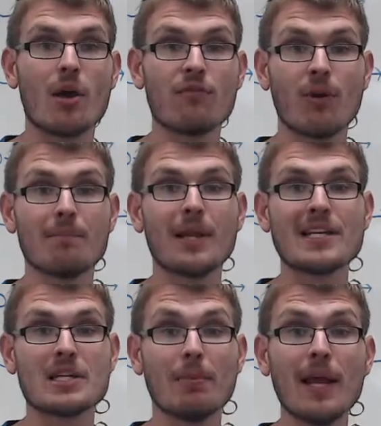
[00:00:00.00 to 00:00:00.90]
from
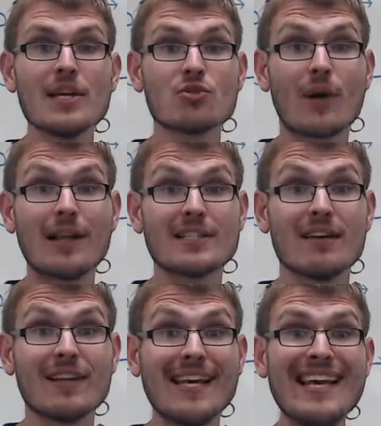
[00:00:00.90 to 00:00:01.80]
place to place
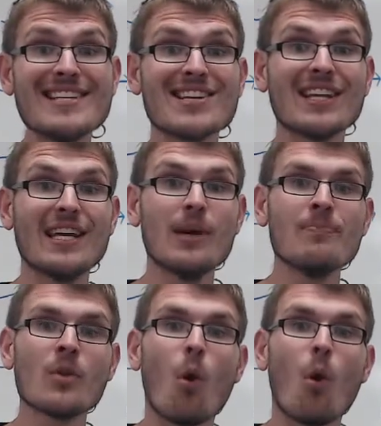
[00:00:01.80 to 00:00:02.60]
relatively easily,